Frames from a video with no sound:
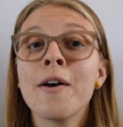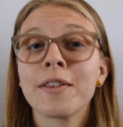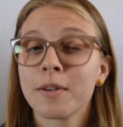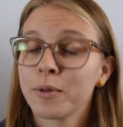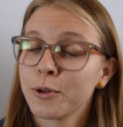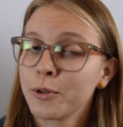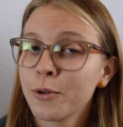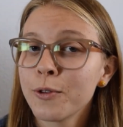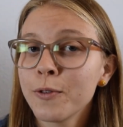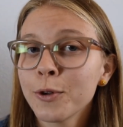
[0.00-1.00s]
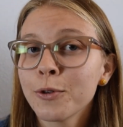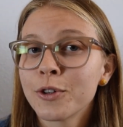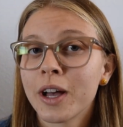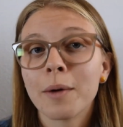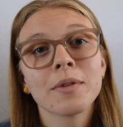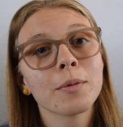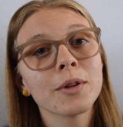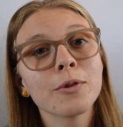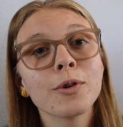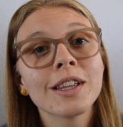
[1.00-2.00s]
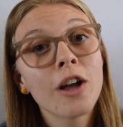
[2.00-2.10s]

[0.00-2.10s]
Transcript: someone who knows Photoshop, someone who can